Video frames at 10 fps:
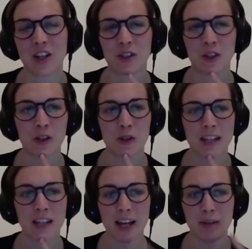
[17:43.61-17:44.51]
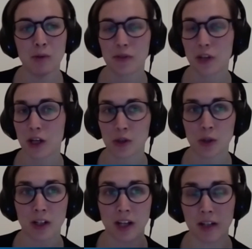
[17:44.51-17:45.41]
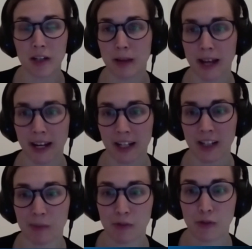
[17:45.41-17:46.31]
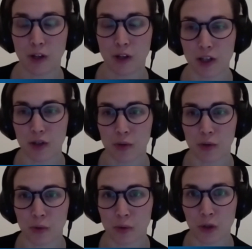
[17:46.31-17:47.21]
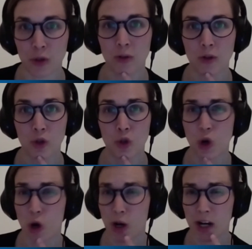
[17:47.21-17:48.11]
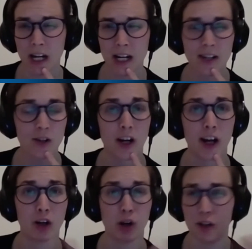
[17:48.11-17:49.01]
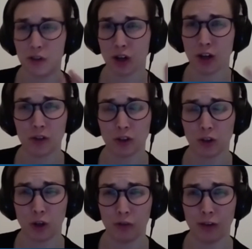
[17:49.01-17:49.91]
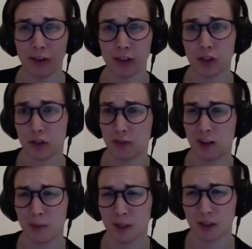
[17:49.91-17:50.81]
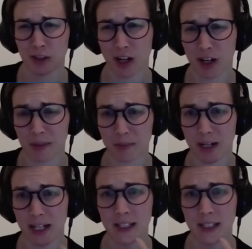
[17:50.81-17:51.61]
So you then moved on to another bank before you joined or also co-founded your former startup, right?